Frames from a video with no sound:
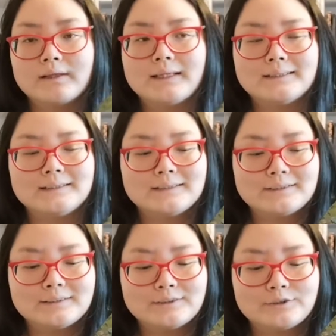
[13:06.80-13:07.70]
This
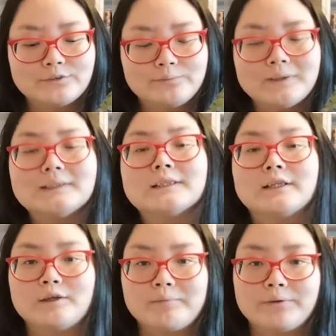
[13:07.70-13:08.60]
is
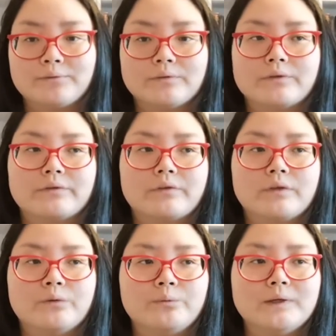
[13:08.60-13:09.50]
basically about
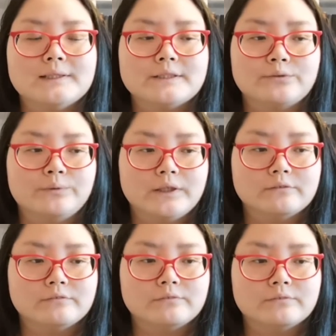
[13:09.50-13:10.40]
the ways that we
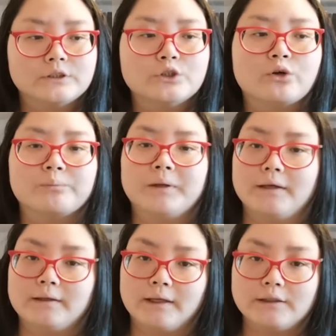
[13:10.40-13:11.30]
have stopped paying
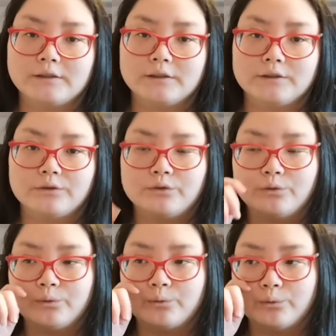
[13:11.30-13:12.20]
attention
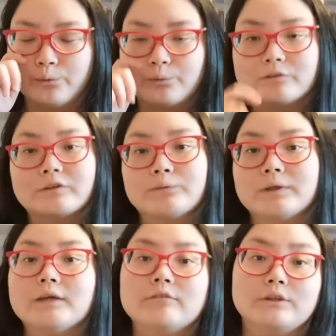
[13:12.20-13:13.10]
to the world that we
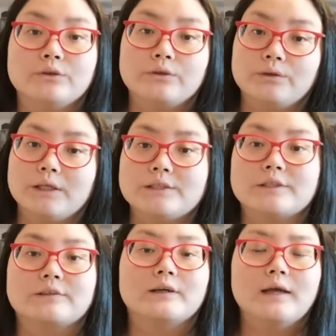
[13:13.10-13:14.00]
live in, to
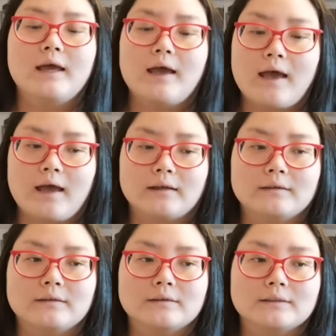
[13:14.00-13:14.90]
nature,
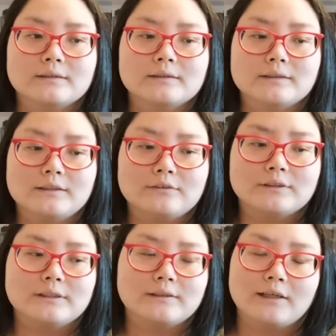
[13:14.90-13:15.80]
and
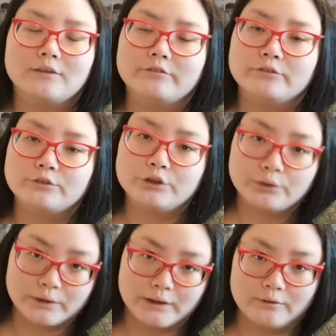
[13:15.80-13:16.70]
starting to kind of
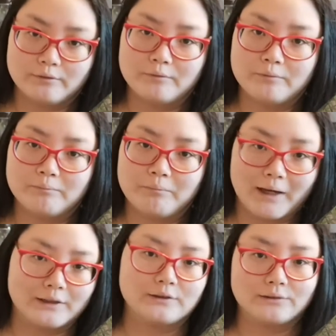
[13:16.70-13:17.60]
tune in
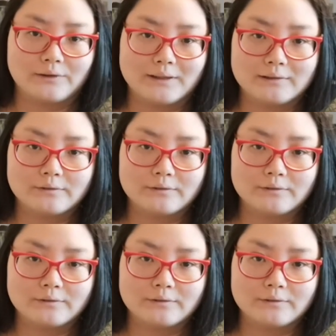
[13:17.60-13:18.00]
back to it.